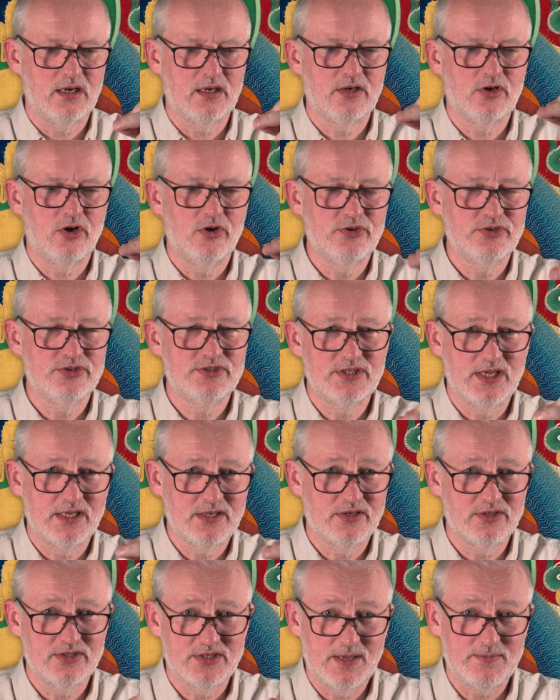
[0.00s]

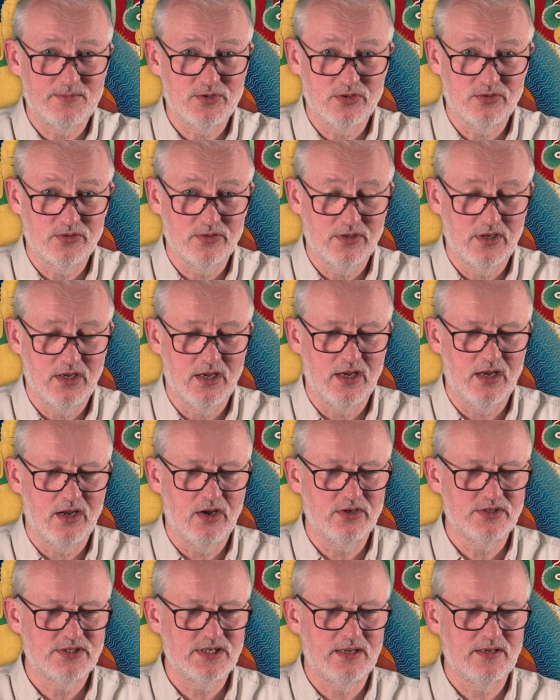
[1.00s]
conceptual,
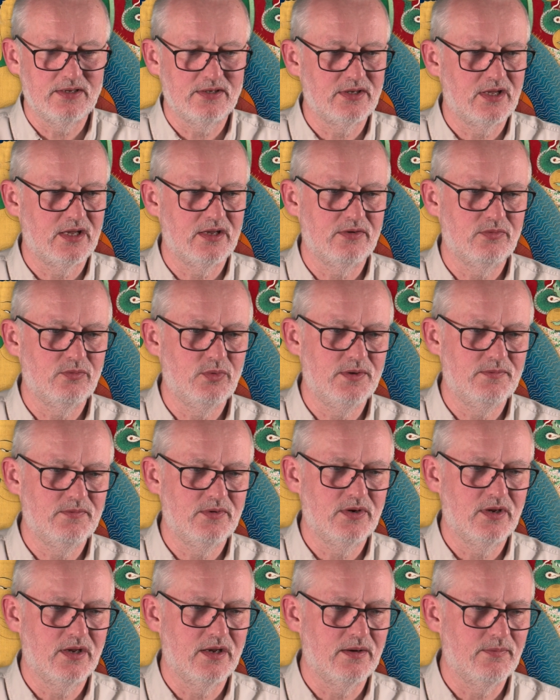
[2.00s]
saying
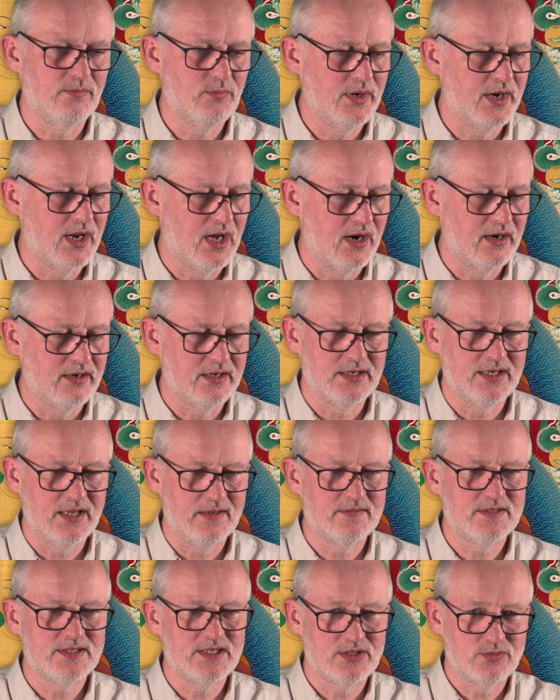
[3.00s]
when
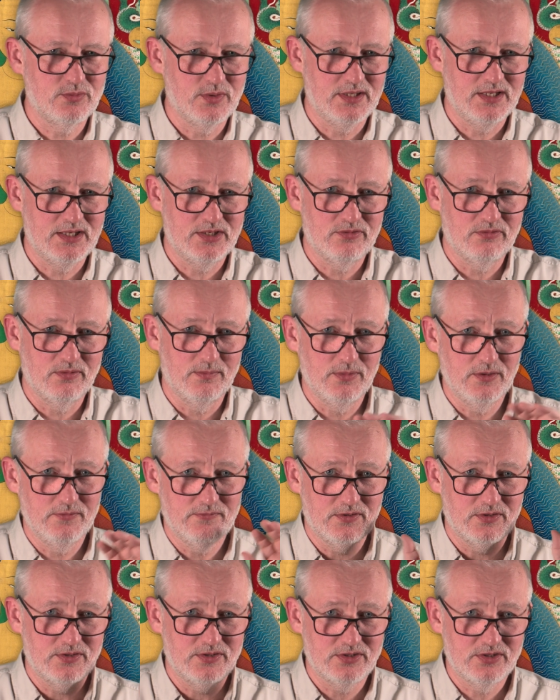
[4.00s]
Aryadeva says we need to remove
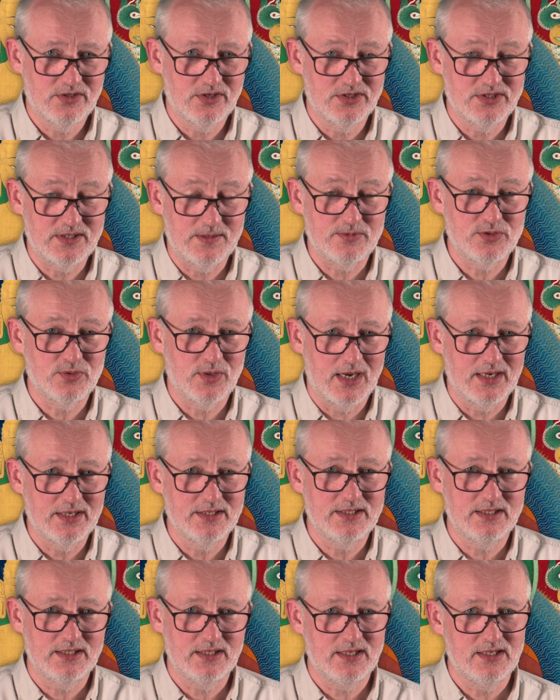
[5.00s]

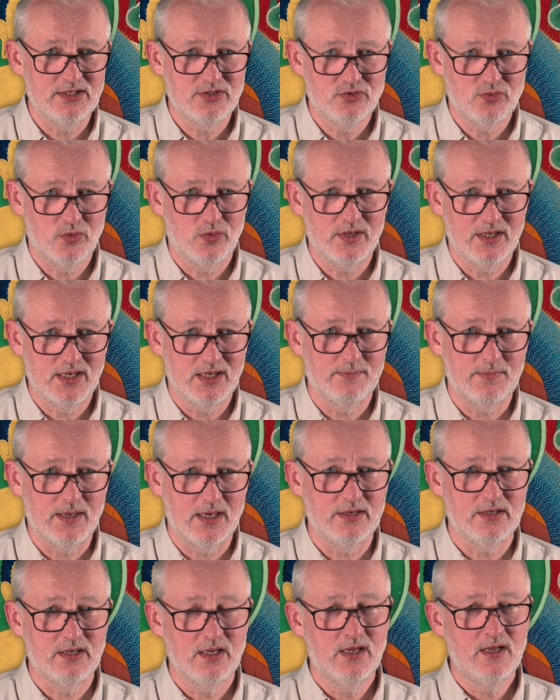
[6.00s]
conceptuality, he's talking
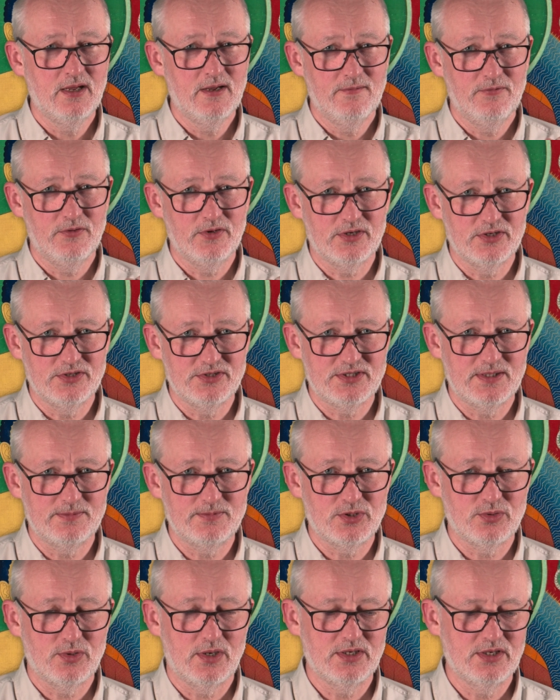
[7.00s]
about the
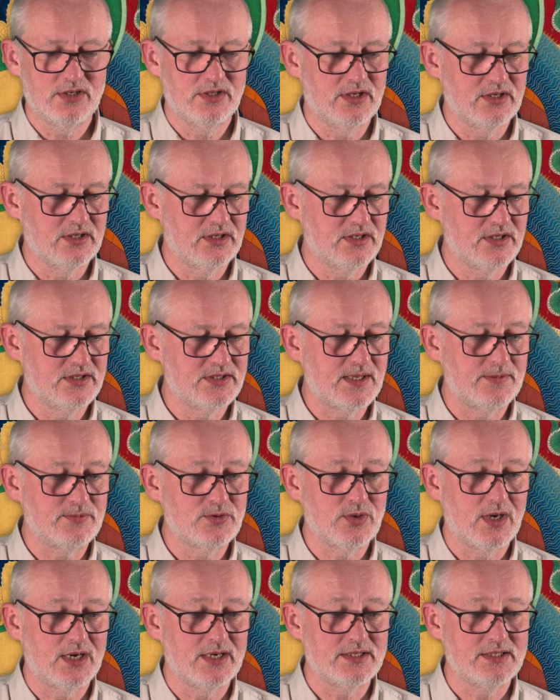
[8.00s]

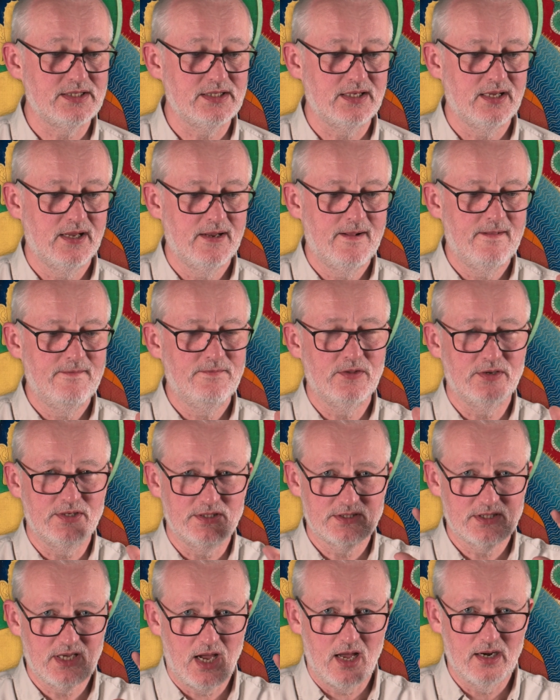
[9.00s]
conceptuality that
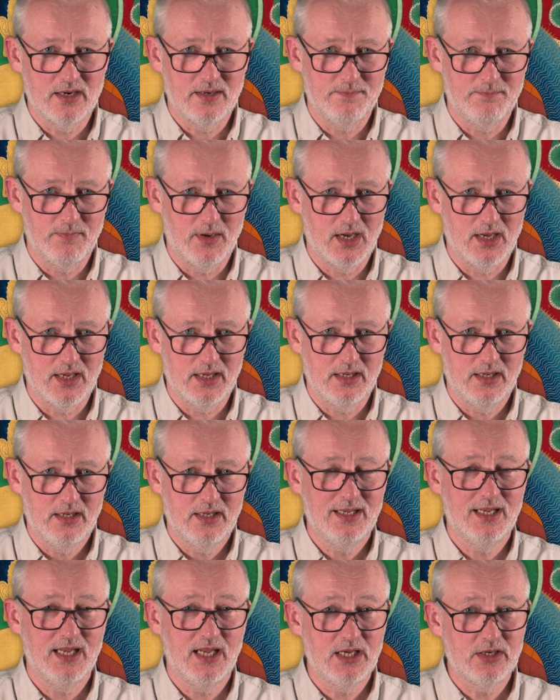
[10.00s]
is colored by
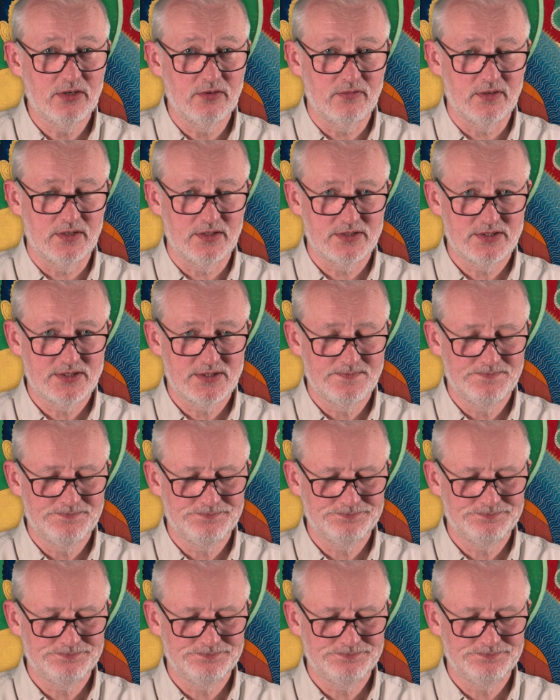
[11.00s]
ignorance.